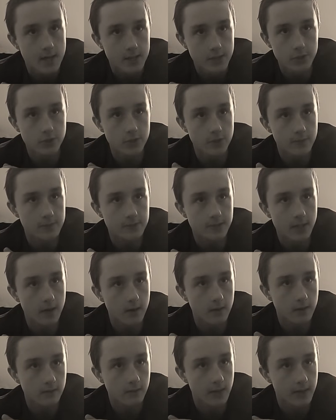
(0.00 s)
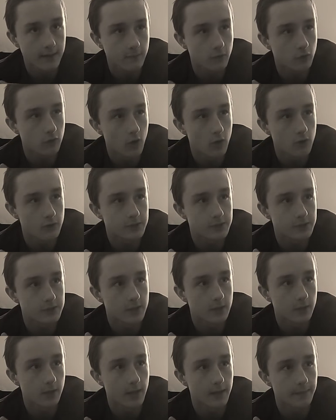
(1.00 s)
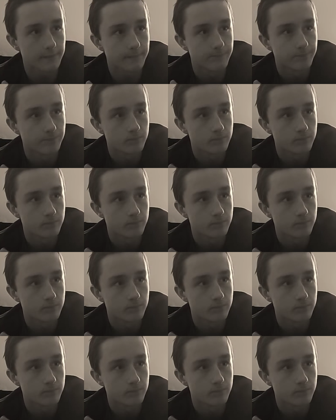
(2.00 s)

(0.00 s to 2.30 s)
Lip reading: YouTubers that are, like, close to, like,